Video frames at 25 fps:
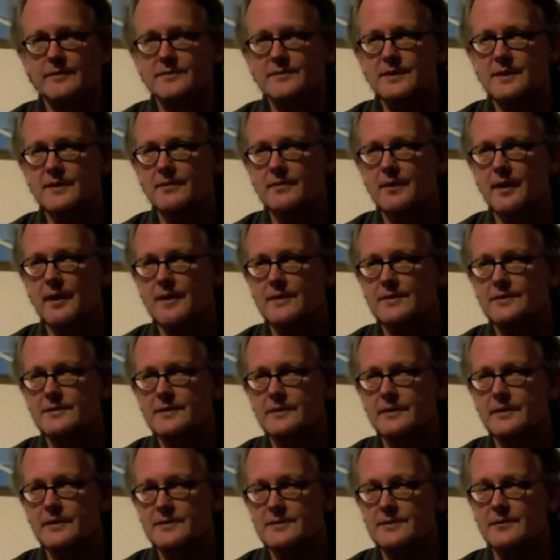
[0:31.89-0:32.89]
Zen
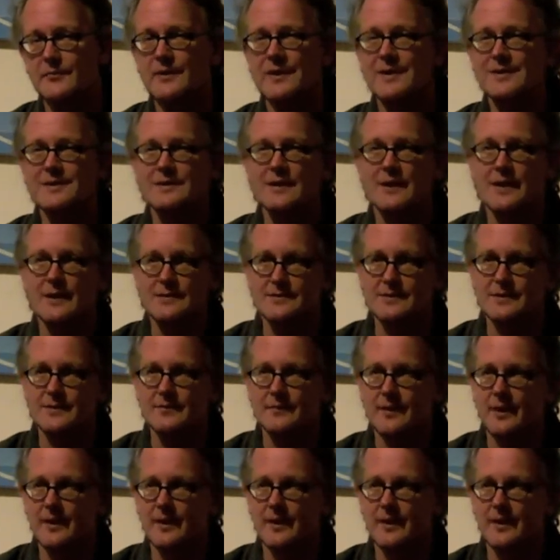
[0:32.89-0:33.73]
monasteries, in Rinzai Zen